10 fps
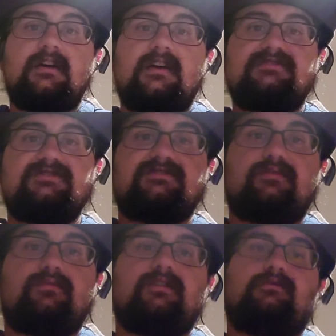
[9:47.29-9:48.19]
It's just a
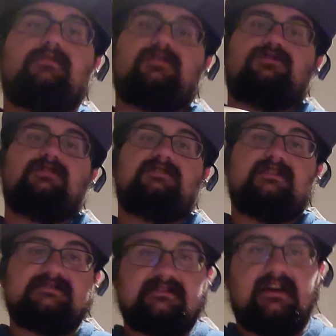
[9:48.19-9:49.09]
really, really good
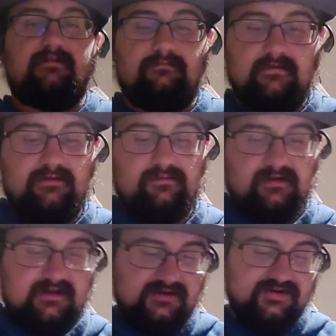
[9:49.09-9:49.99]
disc. I really,
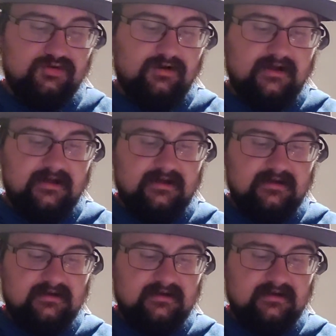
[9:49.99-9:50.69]
really enjoy it.